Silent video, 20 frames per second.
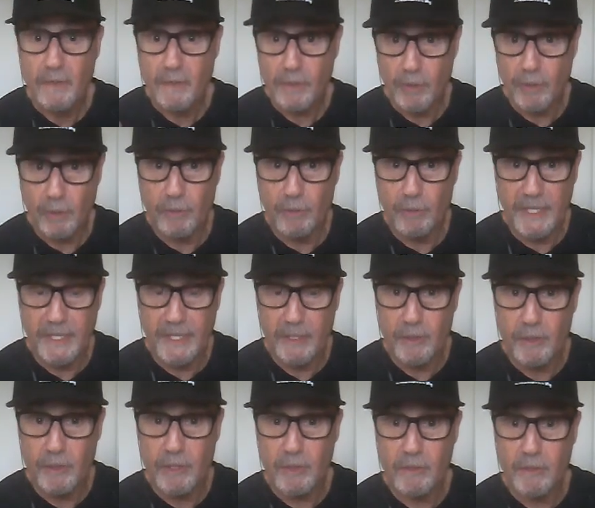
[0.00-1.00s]
Two
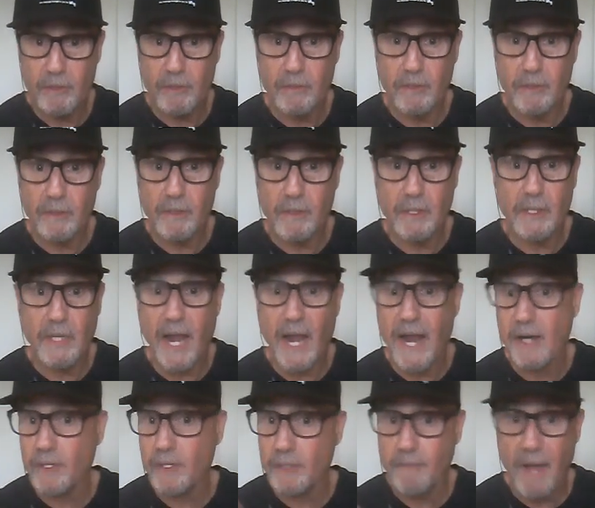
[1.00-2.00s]
leaders,
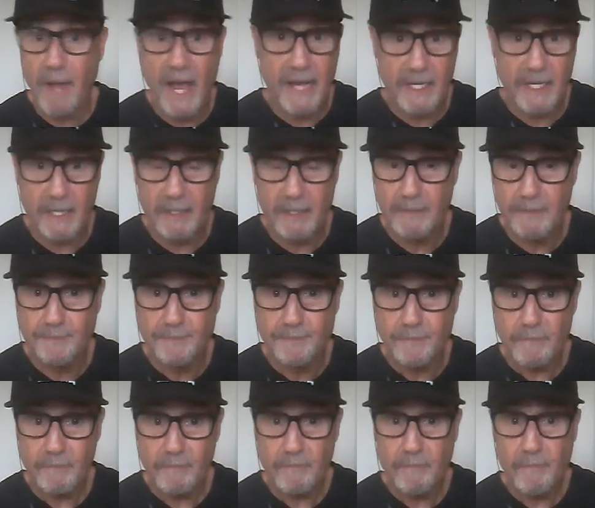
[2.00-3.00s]
charismatic.
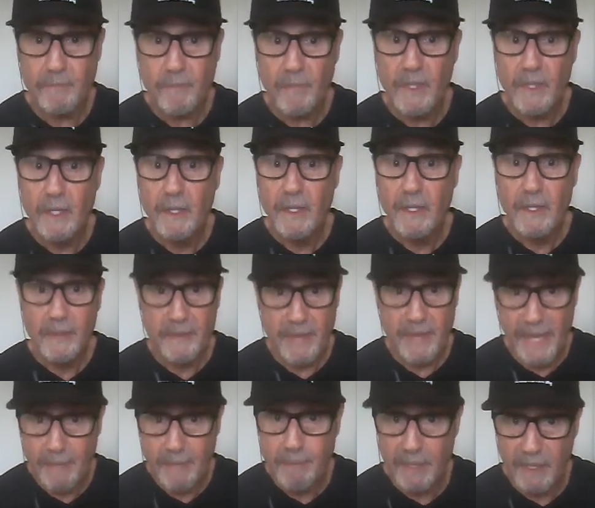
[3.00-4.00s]

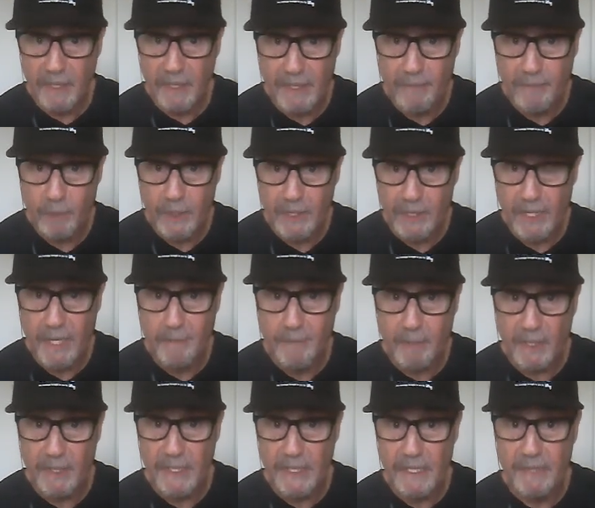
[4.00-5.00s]
They believe what they
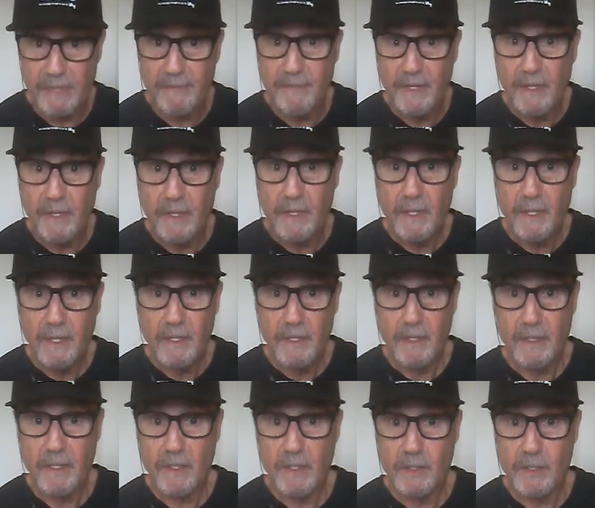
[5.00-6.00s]
believe.
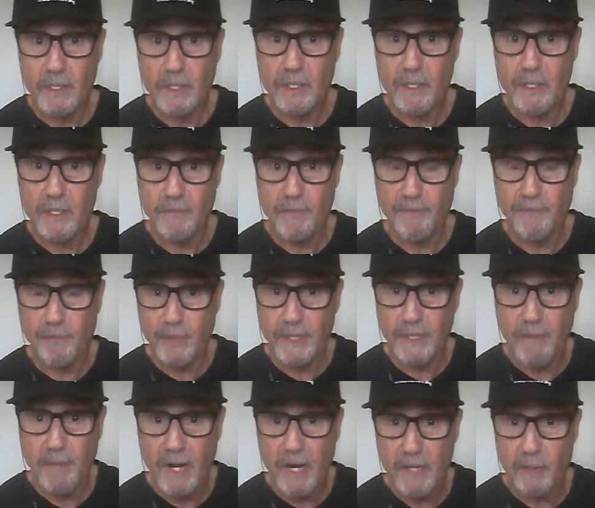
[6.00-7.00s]
Is the
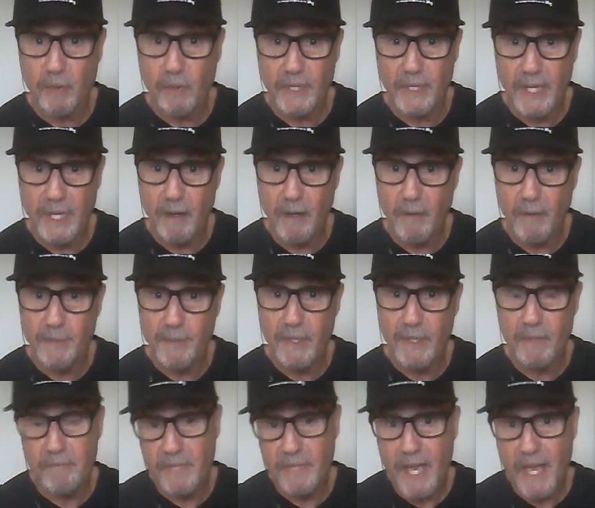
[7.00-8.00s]
freedom model going to help
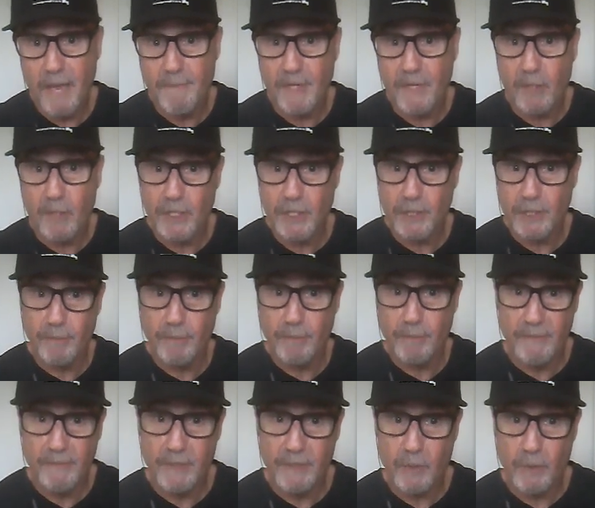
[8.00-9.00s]
you? Yeah, because you
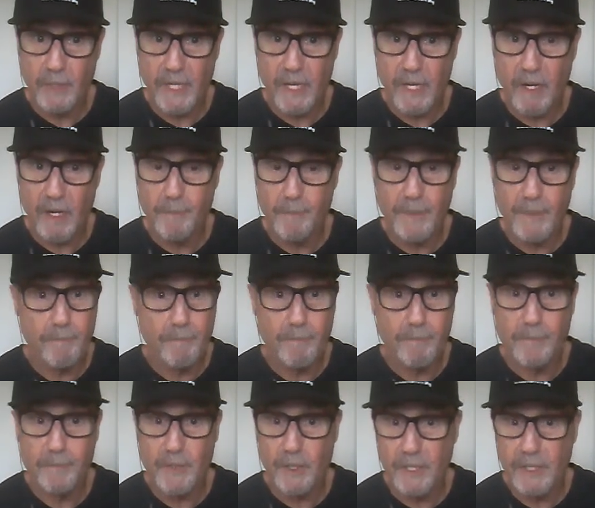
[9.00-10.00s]
believe it's going to help you.
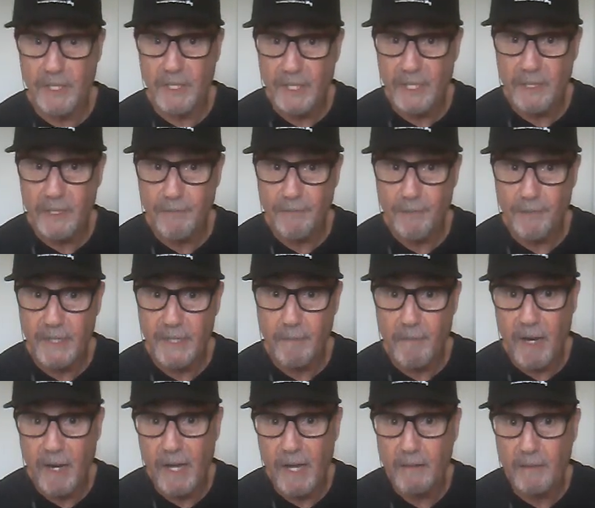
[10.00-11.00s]
Do you need the freedom
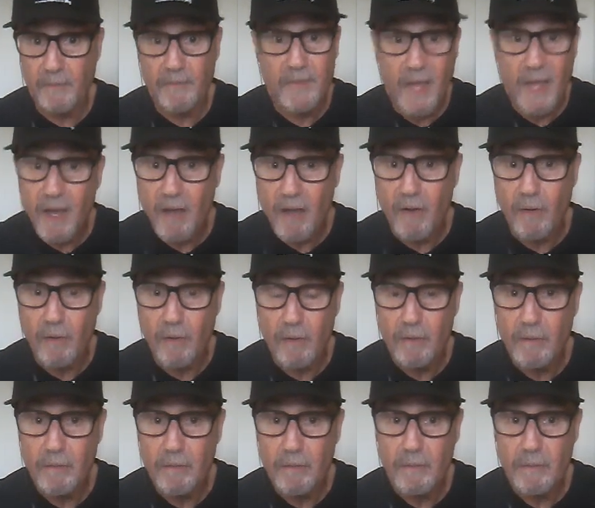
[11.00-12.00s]
model? No,
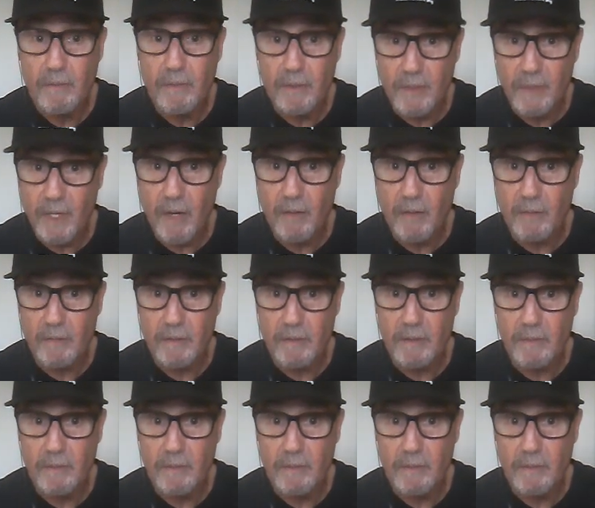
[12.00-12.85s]
you don't.